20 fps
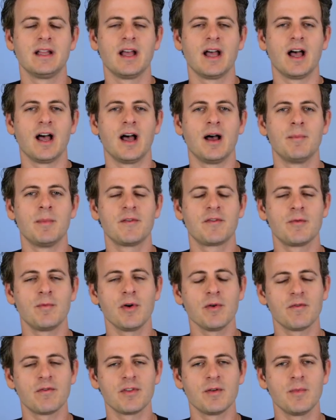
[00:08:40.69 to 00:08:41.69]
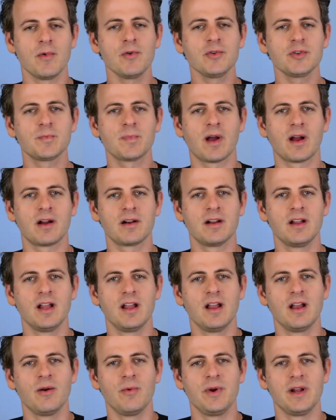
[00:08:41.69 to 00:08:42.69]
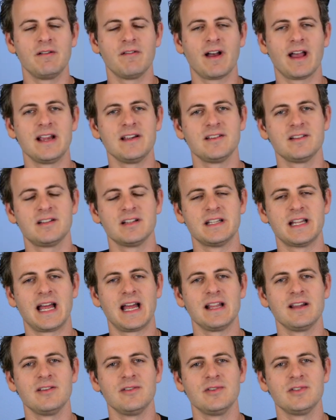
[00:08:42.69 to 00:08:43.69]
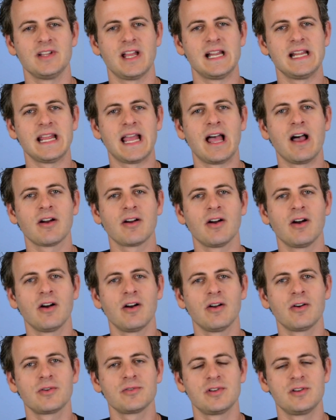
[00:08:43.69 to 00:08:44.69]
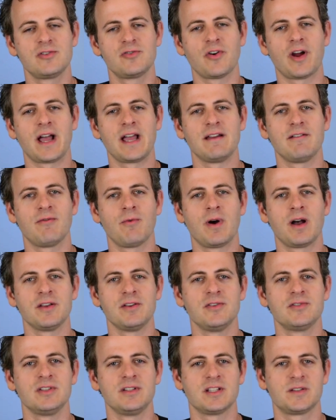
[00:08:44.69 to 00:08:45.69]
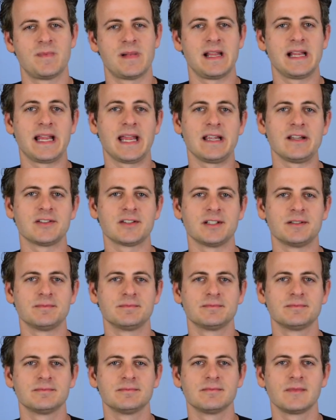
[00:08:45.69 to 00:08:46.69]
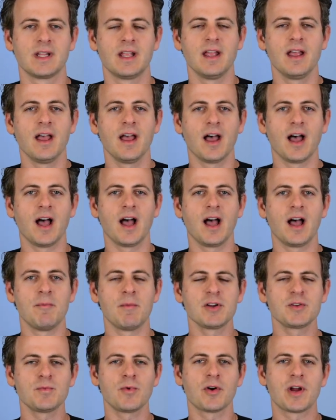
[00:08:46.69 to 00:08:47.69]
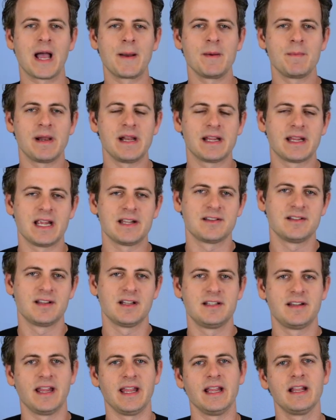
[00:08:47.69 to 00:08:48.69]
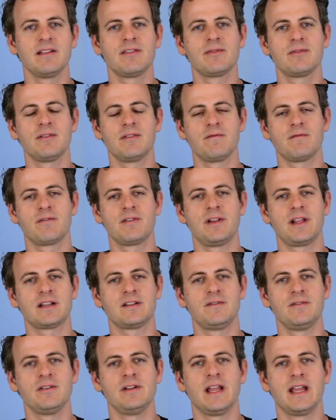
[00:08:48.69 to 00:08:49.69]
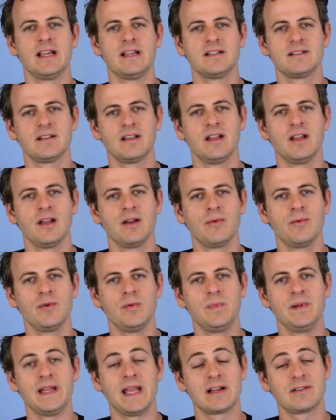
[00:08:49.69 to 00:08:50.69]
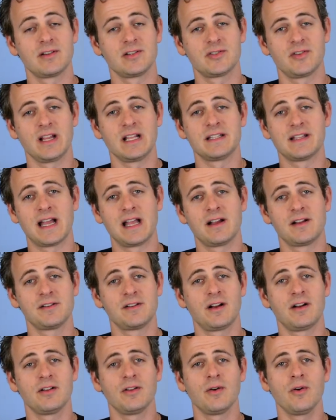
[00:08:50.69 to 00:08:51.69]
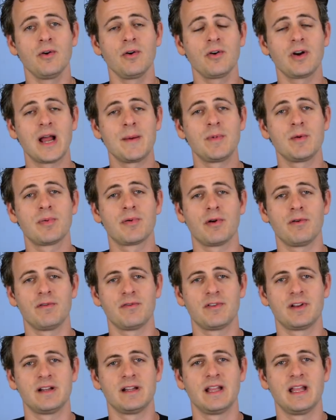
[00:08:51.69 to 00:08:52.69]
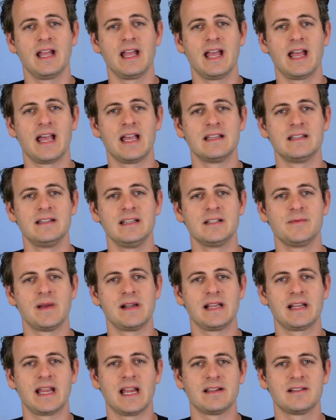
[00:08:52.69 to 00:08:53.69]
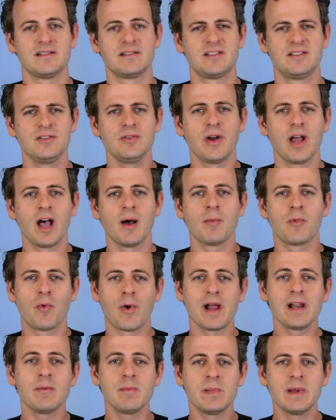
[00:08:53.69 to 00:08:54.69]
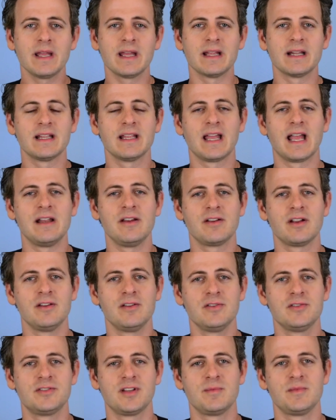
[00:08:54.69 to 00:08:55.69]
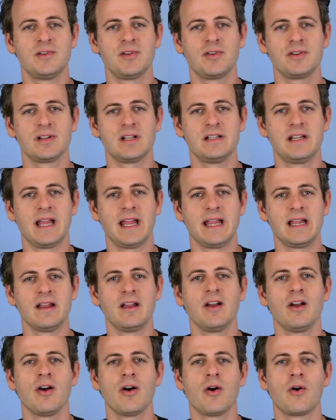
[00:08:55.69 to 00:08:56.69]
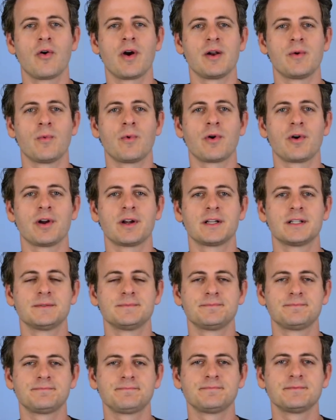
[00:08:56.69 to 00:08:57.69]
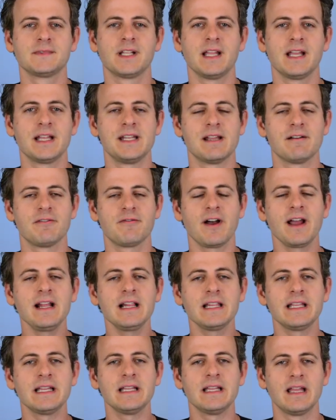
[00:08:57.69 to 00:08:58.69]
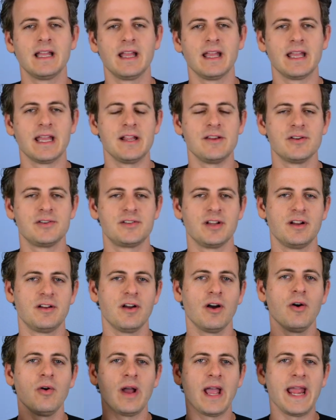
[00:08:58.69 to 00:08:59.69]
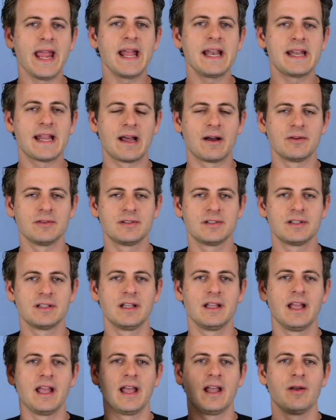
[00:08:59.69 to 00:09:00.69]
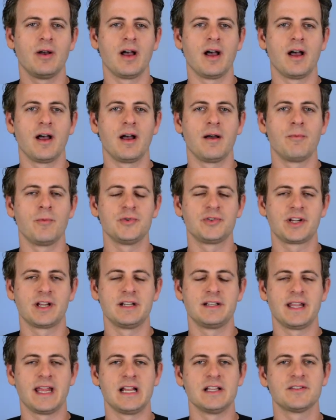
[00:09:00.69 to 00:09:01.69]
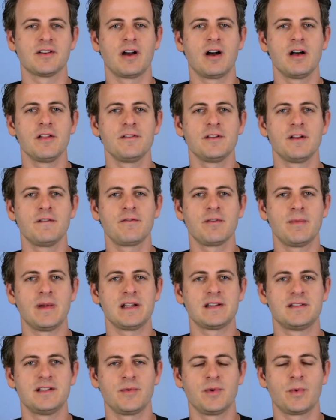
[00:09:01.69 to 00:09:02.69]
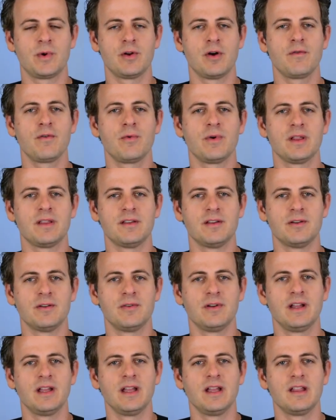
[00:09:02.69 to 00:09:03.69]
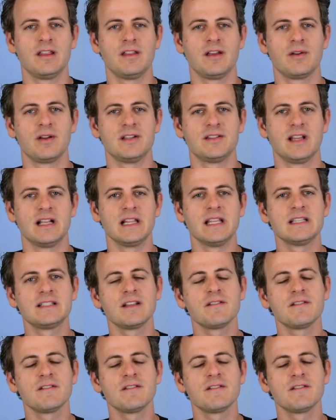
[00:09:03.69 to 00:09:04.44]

But for the most part, we advise you to not use any alcohol or to drive while using this medication. Much more common medication to take for the next few days would be extra strength Tylenol or ibuprofen, as these medications do help quite a bit, and you can use them during the day or at work. Now finally, in your to-go handout, which contains all the information that we went over with you, there is a list